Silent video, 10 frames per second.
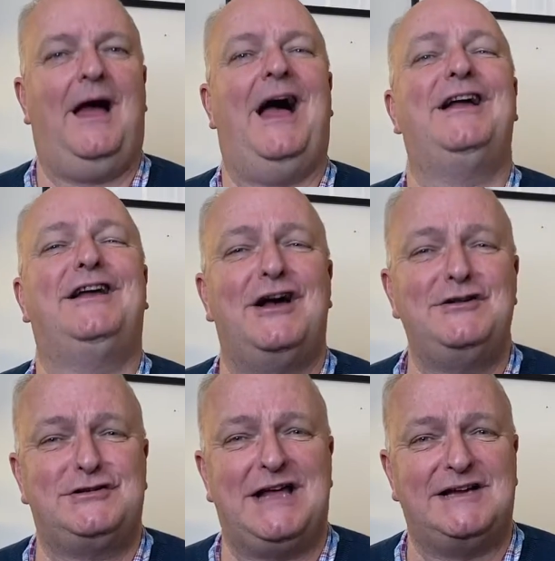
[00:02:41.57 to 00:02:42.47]
and go
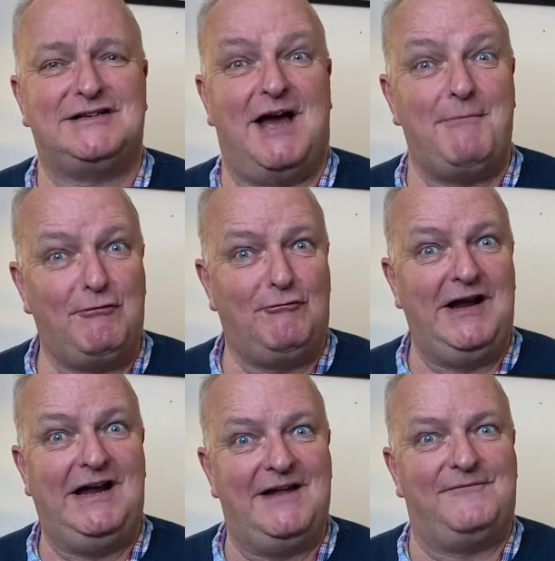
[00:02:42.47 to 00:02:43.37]
to that time and
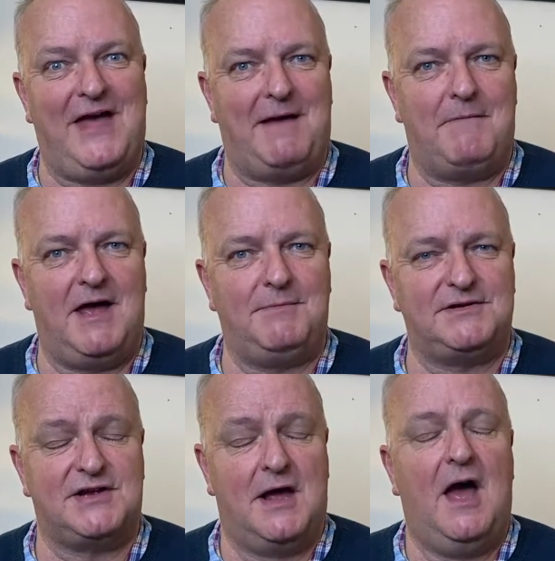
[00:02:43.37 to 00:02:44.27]
relive that moment.